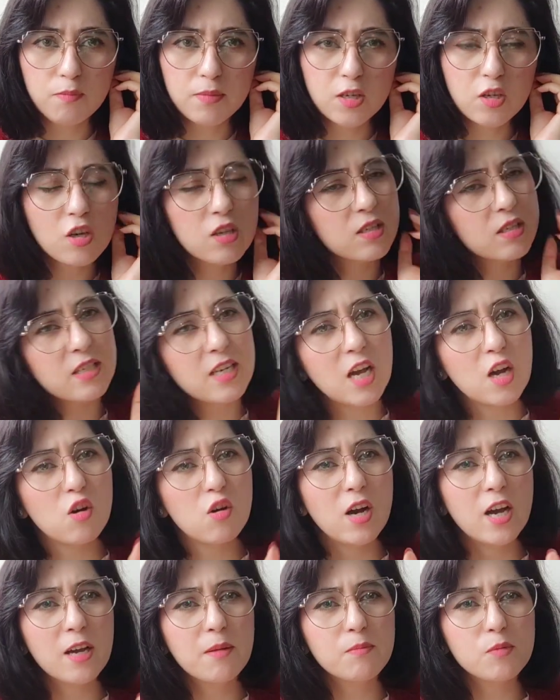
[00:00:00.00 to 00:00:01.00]
because now
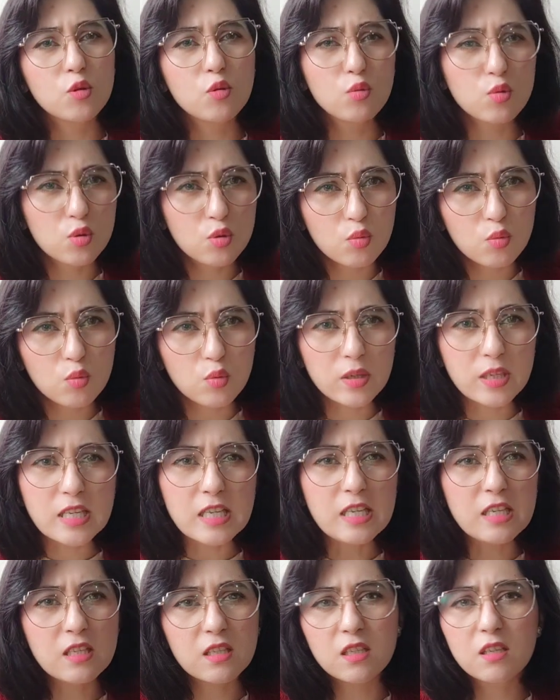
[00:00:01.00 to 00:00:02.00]
I'm used to
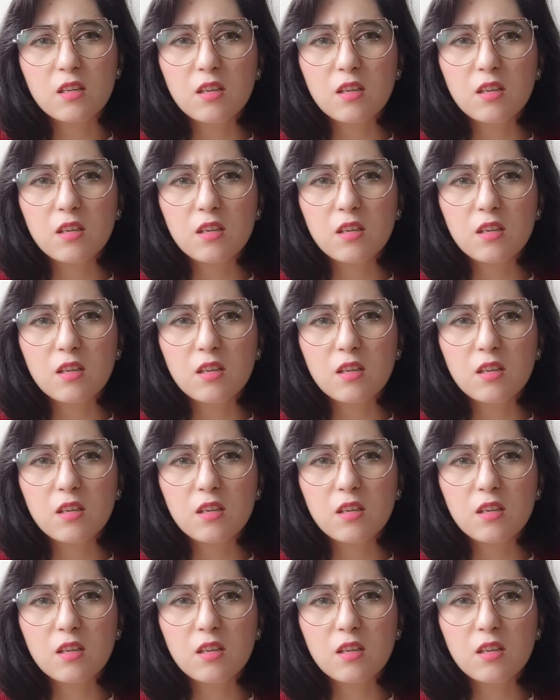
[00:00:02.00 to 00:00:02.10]
eat